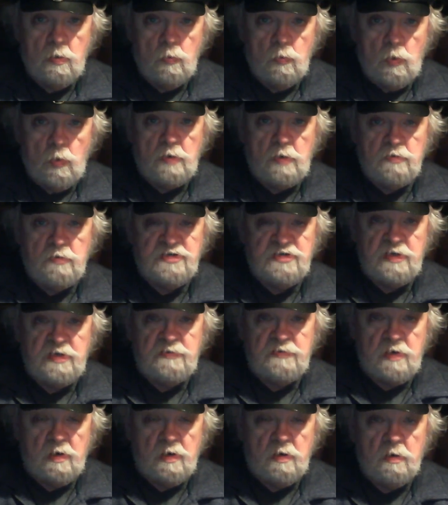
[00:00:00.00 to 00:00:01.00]
while you sit
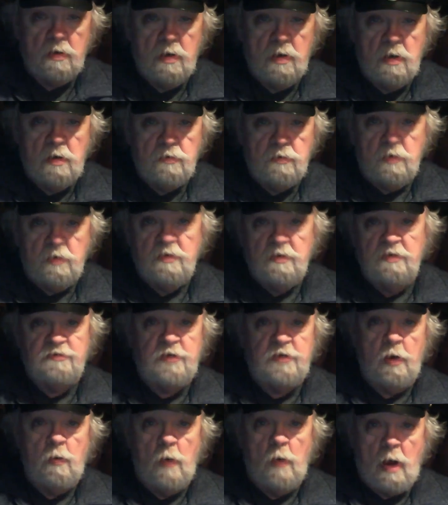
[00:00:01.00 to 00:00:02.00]
there during the
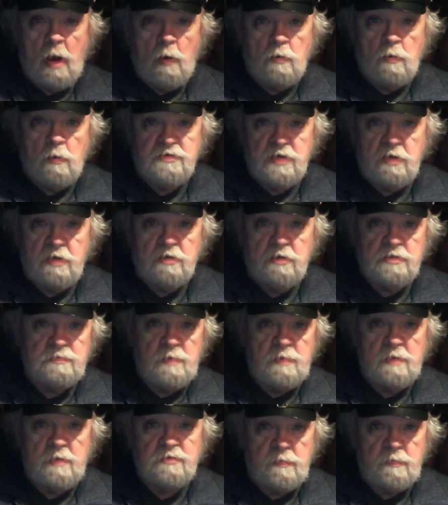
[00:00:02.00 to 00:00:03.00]
2 hours that you're
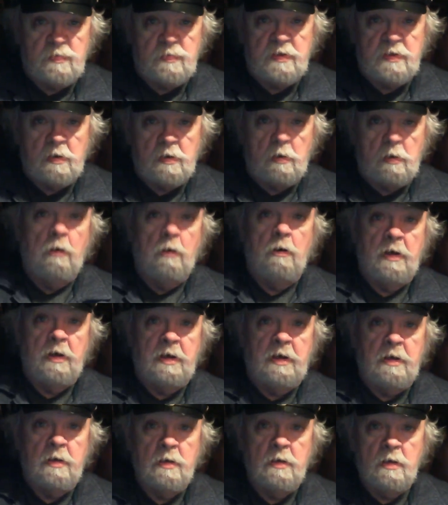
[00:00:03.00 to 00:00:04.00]
supposed to be there
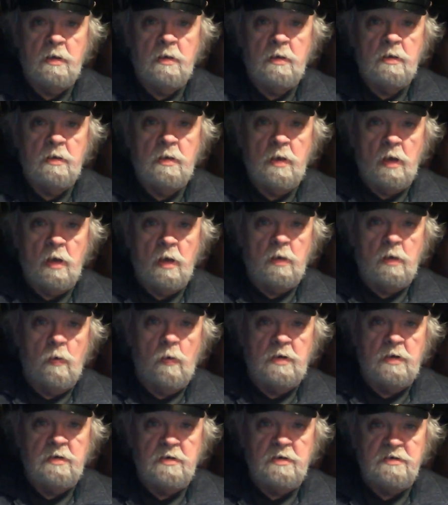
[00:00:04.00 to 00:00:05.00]
early,
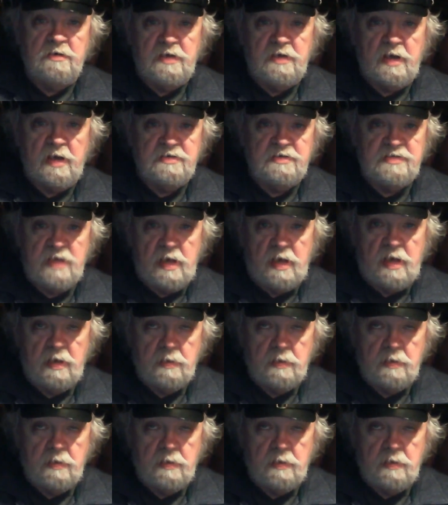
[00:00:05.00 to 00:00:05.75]
according to TSA.